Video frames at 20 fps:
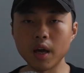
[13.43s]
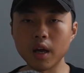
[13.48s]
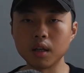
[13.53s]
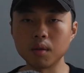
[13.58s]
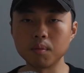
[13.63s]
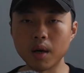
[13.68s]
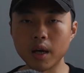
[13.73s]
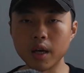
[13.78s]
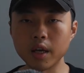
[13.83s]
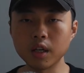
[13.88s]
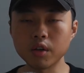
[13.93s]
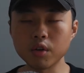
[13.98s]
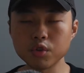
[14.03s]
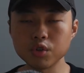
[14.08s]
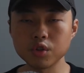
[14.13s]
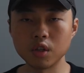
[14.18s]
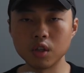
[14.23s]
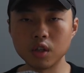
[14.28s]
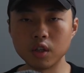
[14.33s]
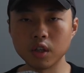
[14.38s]
And my
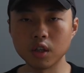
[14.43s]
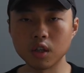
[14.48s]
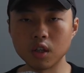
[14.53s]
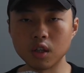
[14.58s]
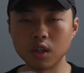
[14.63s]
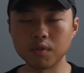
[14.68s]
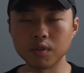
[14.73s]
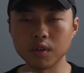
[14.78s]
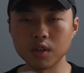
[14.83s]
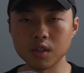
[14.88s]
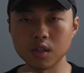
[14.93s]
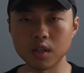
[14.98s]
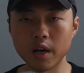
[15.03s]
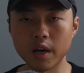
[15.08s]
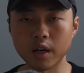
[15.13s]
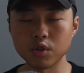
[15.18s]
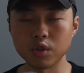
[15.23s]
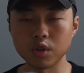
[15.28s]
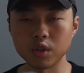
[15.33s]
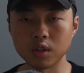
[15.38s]
English learning curve is
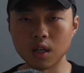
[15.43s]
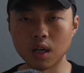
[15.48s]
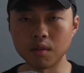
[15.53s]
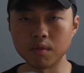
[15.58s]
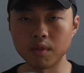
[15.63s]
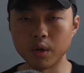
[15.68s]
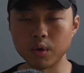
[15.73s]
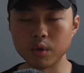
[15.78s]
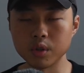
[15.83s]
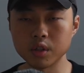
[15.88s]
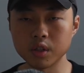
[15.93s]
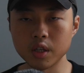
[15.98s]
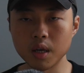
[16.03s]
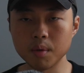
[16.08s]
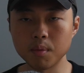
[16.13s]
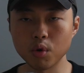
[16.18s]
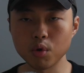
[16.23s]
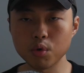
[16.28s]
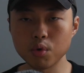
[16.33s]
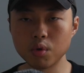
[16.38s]
actually not very
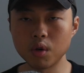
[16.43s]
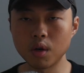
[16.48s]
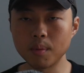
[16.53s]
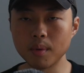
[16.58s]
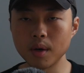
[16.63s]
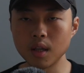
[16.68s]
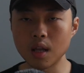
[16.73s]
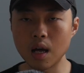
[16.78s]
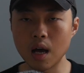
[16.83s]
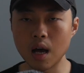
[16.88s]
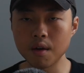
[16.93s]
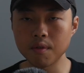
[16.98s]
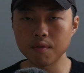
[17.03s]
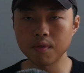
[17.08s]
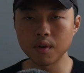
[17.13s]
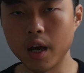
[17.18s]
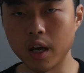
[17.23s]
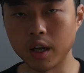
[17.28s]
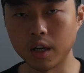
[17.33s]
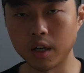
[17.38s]
stable throughout my
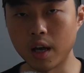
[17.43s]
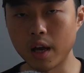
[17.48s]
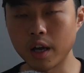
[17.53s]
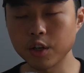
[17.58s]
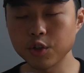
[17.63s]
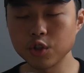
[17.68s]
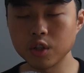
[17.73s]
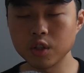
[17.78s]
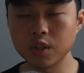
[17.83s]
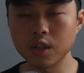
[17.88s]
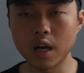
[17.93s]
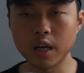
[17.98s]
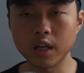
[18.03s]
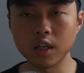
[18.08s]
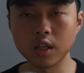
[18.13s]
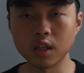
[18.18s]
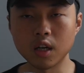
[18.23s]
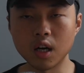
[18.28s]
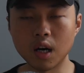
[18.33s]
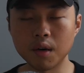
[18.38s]
life, and actually, I
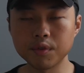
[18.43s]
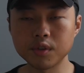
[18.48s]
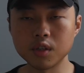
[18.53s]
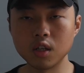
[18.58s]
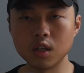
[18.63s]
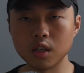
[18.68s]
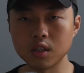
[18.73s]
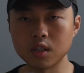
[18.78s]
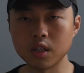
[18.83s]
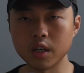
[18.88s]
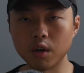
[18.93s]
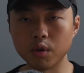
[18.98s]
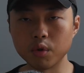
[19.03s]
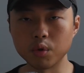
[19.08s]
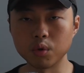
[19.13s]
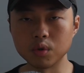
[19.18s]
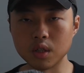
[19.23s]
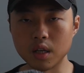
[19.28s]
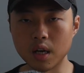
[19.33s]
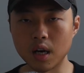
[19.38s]
can confidently tell
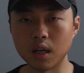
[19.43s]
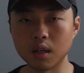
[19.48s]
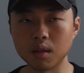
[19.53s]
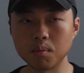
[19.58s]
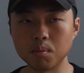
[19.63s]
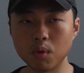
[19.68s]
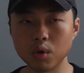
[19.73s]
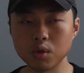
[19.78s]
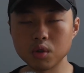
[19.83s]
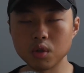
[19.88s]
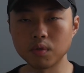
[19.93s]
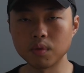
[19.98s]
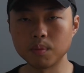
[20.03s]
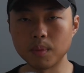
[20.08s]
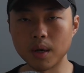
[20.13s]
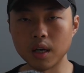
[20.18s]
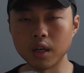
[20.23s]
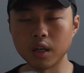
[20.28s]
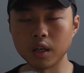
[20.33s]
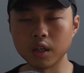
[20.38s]
you that most of
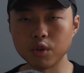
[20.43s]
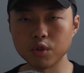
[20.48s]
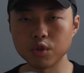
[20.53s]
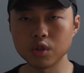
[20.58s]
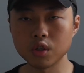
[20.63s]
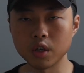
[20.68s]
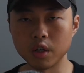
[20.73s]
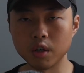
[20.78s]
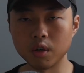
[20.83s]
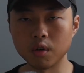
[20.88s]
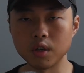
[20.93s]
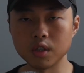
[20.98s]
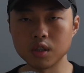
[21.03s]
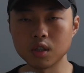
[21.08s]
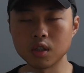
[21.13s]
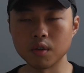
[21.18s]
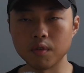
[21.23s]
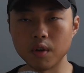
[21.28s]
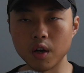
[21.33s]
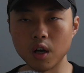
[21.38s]
my English skill is
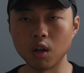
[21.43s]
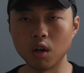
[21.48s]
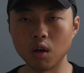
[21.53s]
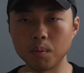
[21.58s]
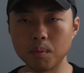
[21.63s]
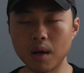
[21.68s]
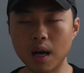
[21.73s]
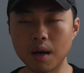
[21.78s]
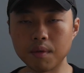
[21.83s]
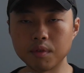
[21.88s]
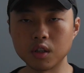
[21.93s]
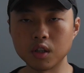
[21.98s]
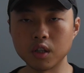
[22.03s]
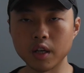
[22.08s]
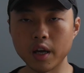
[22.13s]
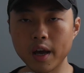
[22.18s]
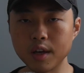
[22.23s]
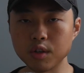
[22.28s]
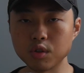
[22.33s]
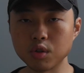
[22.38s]
developed after
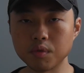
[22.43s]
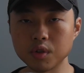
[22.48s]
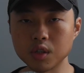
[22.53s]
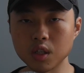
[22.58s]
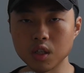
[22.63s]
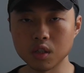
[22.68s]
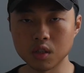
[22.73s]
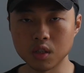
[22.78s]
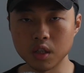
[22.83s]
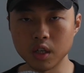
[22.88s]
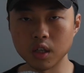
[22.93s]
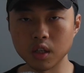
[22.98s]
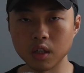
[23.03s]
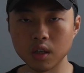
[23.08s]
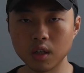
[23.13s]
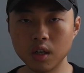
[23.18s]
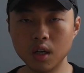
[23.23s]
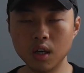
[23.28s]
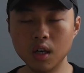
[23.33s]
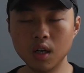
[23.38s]
the age of
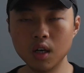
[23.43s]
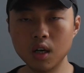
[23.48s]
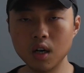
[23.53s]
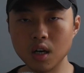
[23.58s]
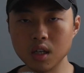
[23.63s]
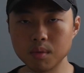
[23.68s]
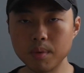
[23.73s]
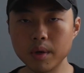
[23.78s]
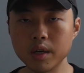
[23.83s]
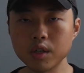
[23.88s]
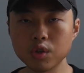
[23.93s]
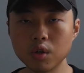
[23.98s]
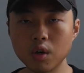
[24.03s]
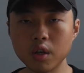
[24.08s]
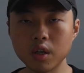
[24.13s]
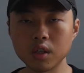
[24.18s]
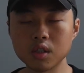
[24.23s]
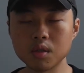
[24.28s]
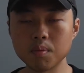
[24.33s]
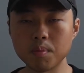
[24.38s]
16,
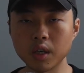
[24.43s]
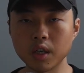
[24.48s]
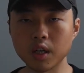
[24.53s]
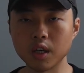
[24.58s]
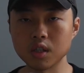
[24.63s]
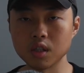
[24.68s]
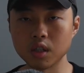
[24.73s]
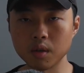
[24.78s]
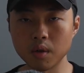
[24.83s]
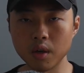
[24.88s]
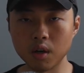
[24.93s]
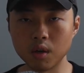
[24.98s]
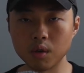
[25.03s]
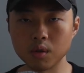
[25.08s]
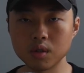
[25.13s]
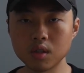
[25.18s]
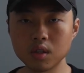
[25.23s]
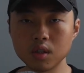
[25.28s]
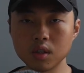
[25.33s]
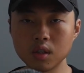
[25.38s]
especially speaking
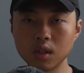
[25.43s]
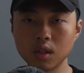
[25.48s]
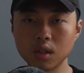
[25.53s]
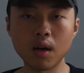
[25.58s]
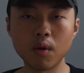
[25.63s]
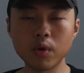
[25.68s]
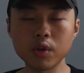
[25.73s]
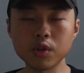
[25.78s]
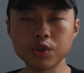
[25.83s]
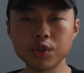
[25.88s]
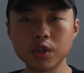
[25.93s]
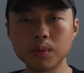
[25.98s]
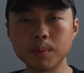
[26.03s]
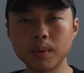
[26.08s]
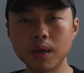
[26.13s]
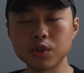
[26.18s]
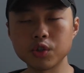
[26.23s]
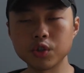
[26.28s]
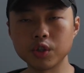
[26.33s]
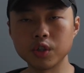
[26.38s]
skills. I want to share
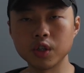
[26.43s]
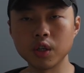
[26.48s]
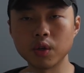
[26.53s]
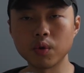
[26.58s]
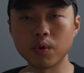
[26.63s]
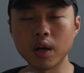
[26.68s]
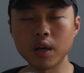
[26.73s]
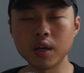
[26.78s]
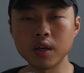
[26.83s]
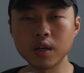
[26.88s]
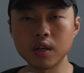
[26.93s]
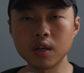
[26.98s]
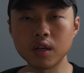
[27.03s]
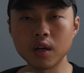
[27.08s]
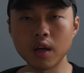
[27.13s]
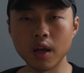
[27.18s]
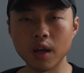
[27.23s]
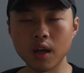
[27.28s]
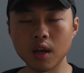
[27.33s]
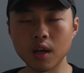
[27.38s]
my journey right
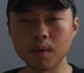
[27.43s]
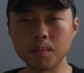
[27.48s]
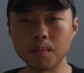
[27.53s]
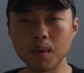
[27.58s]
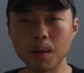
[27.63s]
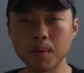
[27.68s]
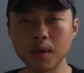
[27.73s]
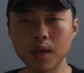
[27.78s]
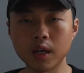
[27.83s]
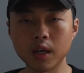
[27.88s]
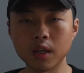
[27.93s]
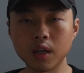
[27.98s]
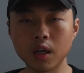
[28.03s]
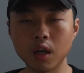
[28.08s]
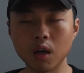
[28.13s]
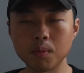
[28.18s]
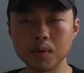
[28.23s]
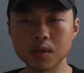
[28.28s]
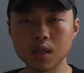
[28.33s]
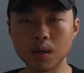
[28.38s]
here and maybe I can
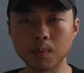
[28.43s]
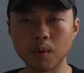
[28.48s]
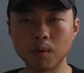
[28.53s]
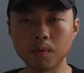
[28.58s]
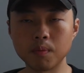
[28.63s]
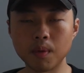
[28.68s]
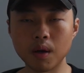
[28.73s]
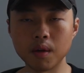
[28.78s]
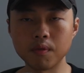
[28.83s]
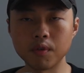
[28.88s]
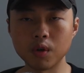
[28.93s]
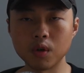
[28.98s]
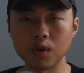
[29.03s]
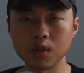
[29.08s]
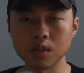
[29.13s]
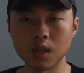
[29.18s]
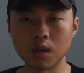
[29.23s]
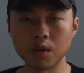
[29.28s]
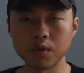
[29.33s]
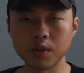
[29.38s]
help some of my
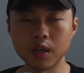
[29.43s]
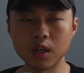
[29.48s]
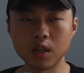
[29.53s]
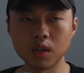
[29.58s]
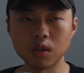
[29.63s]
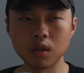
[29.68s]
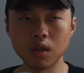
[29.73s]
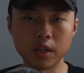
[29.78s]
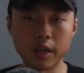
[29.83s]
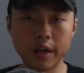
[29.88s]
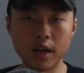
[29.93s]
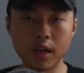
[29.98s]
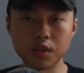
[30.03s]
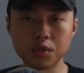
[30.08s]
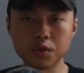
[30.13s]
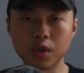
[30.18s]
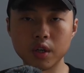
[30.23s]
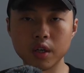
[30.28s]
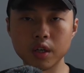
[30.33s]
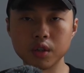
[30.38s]
viewers out there that are
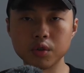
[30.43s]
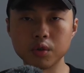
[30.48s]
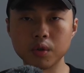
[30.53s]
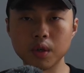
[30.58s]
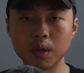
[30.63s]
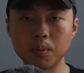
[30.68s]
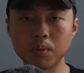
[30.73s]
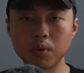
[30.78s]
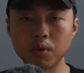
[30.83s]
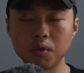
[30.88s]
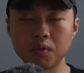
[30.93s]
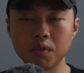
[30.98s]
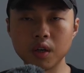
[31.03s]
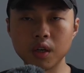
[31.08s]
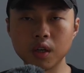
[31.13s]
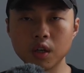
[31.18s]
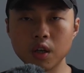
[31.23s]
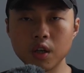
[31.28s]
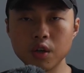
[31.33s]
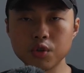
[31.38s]
trying to improve
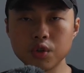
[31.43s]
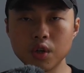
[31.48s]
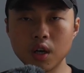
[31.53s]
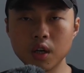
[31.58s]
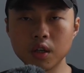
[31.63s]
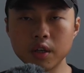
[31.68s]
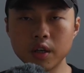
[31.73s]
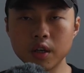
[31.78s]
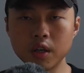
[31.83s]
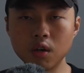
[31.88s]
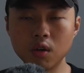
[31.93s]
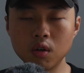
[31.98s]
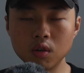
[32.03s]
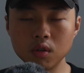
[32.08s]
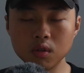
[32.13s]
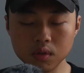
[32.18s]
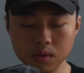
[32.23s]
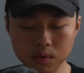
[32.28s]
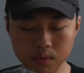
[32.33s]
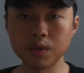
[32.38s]
English on their
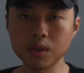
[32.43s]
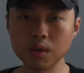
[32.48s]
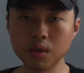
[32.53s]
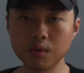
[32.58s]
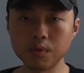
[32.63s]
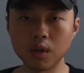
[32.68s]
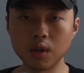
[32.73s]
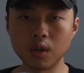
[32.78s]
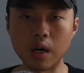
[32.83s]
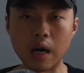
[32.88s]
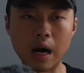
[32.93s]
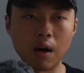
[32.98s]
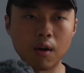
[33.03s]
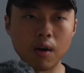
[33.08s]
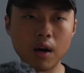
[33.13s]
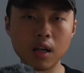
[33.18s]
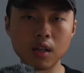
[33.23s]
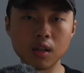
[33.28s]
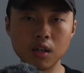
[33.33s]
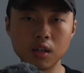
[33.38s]
own. First of all, how
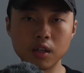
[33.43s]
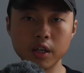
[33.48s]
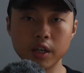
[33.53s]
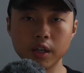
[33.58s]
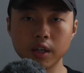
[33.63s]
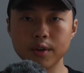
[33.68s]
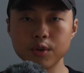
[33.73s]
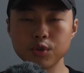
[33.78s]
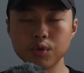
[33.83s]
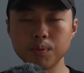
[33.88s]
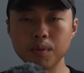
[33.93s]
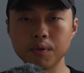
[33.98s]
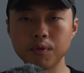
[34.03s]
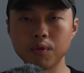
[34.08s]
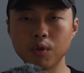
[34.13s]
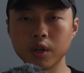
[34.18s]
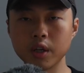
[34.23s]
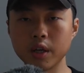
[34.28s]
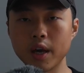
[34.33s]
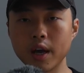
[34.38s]
I learned English
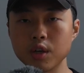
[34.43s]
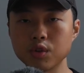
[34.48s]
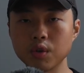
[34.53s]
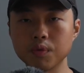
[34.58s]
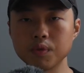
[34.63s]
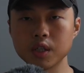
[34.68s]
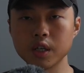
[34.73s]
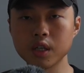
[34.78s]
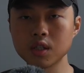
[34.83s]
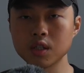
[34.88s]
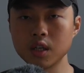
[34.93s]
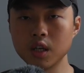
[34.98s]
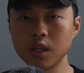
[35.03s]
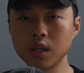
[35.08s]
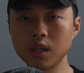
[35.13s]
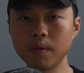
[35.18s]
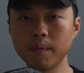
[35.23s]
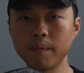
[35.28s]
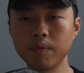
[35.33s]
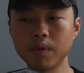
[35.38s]
before the age of
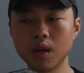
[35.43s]
16.